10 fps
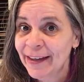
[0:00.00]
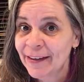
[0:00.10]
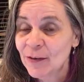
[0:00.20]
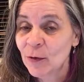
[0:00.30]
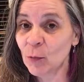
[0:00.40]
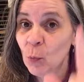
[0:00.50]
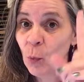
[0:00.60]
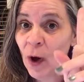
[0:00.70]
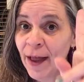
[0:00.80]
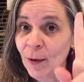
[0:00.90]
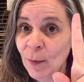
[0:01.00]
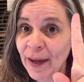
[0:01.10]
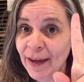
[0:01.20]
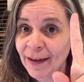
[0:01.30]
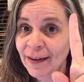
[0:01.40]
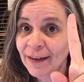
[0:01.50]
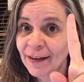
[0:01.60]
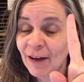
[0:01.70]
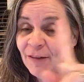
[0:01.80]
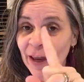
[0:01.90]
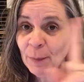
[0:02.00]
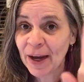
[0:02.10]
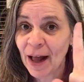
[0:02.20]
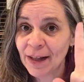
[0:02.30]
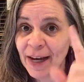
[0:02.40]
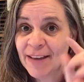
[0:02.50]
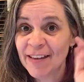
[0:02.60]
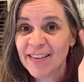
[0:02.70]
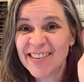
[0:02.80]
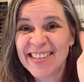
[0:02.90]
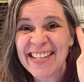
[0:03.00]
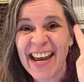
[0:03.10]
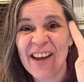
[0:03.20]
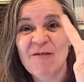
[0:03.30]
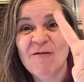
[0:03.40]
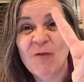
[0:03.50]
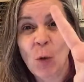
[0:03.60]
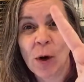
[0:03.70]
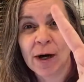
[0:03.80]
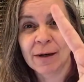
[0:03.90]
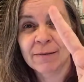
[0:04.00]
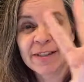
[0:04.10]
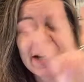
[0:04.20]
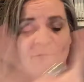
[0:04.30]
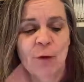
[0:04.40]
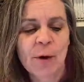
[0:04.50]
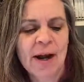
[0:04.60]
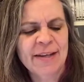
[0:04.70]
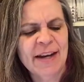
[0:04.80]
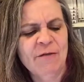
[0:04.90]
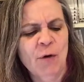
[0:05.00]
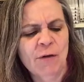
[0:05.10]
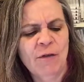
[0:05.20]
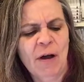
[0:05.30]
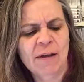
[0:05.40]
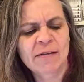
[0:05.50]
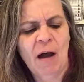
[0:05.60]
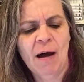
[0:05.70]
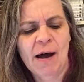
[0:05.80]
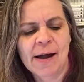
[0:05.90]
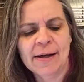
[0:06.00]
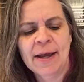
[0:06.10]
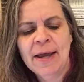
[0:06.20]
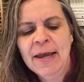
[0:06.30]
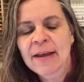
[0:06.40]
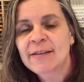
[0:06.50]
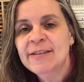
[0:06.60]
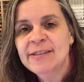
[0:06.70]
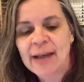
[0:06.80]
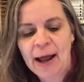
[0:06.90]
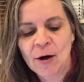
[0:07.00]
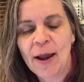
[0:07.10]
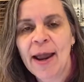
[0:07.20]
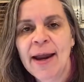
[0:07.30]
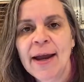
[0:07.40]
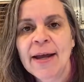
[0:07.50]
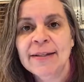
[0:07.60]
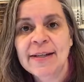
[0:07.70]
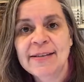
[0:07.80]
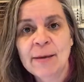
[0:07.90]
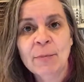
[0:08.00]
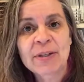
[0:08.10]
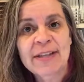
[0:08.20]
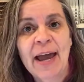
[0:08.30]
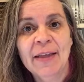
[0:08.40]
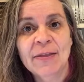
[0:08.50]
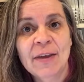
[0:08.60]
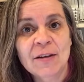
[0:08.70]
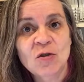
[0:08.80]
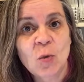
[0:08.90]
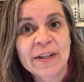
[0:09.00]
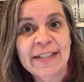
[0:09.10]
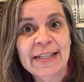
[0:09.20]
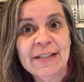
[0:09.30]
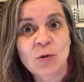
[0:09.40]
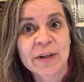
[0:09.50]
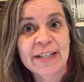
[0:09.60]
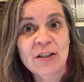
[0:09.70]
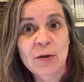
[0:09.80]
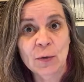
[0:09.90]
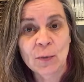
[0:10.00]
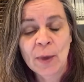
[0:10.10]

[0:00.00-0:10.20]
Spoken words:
So it's 1 week of Handmade Holidays, and this is day 4. Day 4, and day 4 falls on Saturday, December 10th, 2022.